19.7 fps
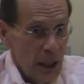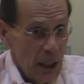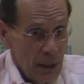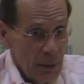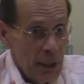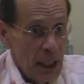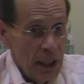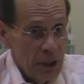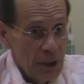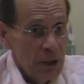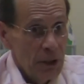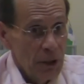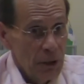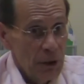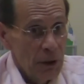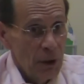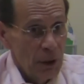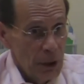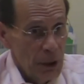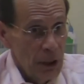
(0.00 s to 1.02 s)
imagine
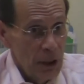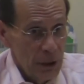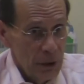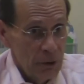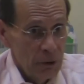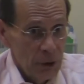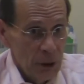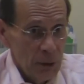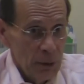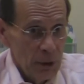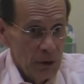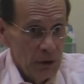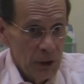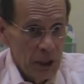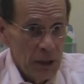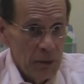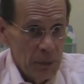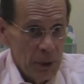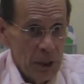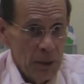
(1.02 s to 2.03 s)
that it is some of the
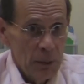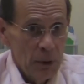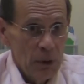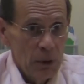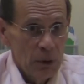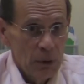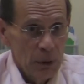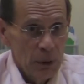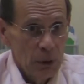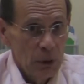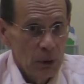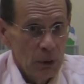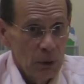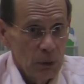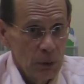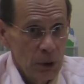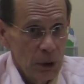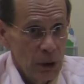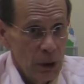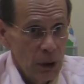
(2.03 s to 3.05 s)
same people who
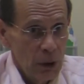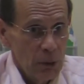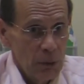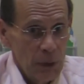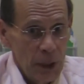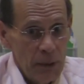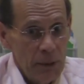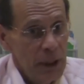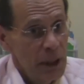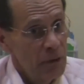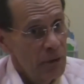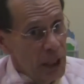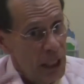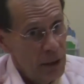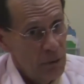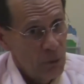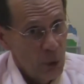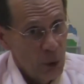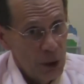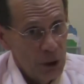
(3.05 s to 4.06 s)
maybe have
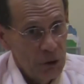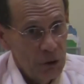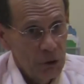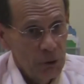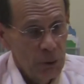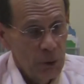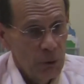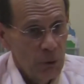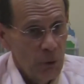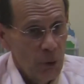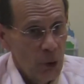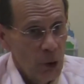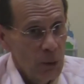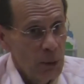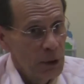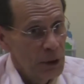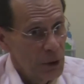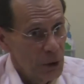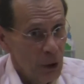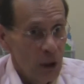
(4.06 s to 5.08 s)
had voices before,
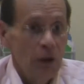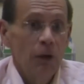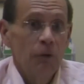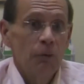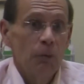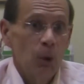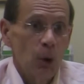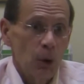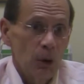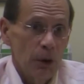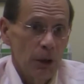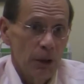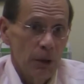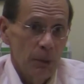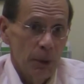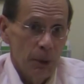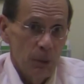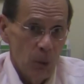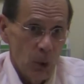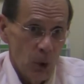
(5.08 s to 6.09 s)
but there have
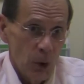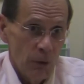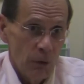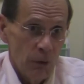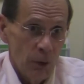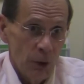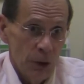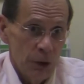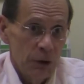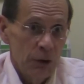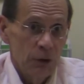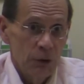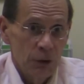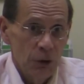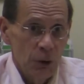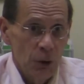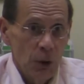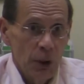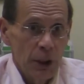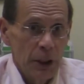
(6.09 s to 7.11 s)
been more voices
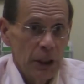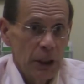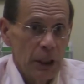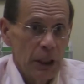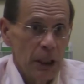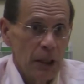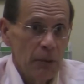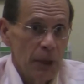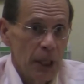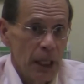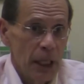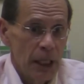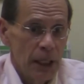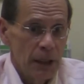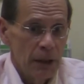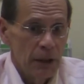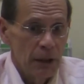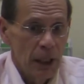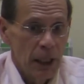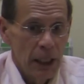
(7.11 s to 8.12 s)
joining them,
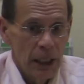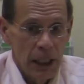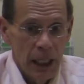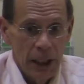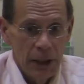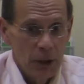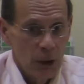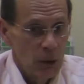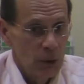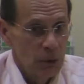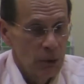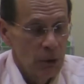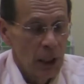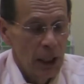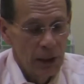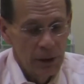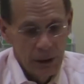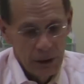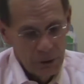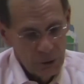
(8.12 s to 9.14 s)
and
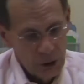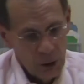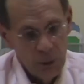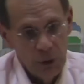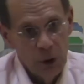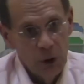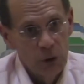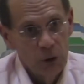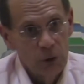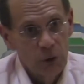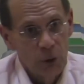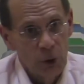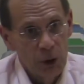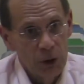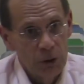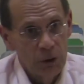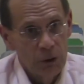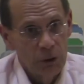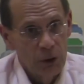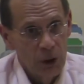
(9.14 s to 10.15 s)
I think some of those
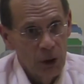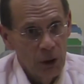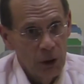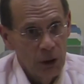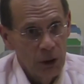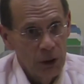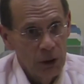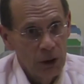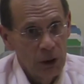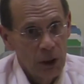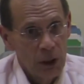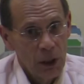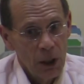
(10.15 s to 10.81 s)
voices are